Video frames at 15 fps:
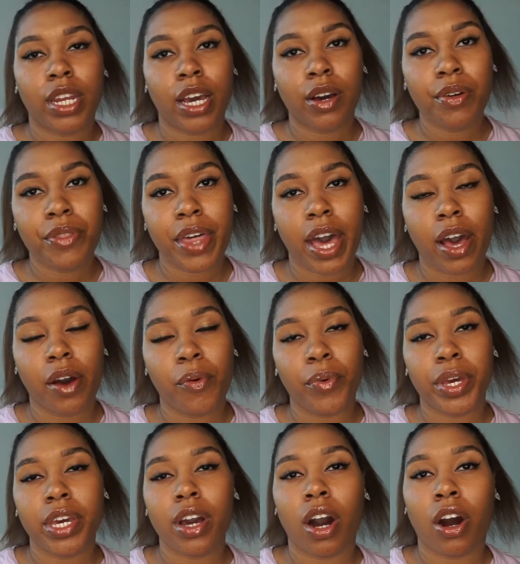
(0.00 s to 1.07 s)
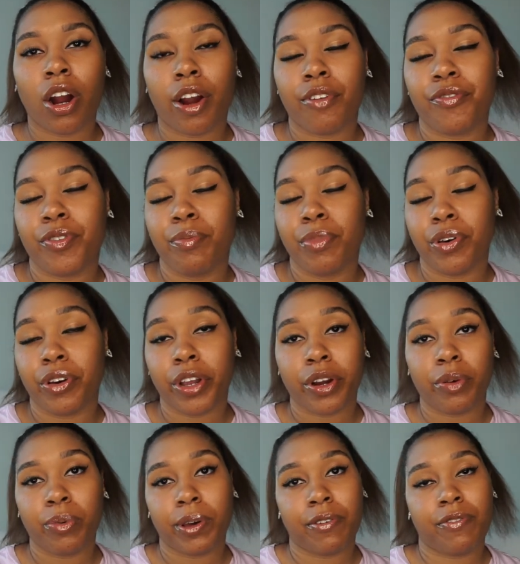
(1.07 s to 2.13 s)
now that we are
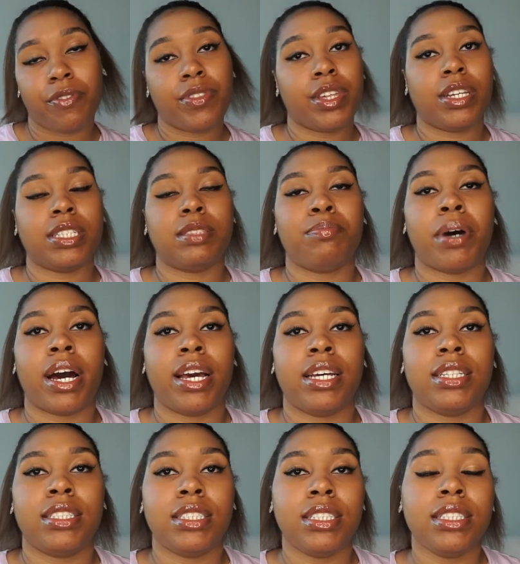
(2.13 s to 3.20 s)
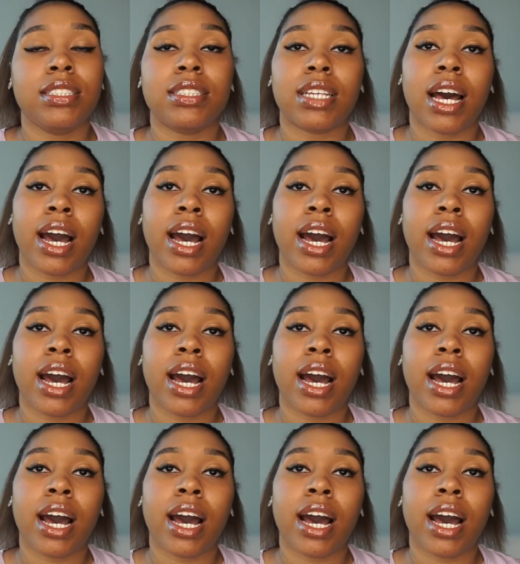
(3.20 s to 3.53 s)
familiar with these biases,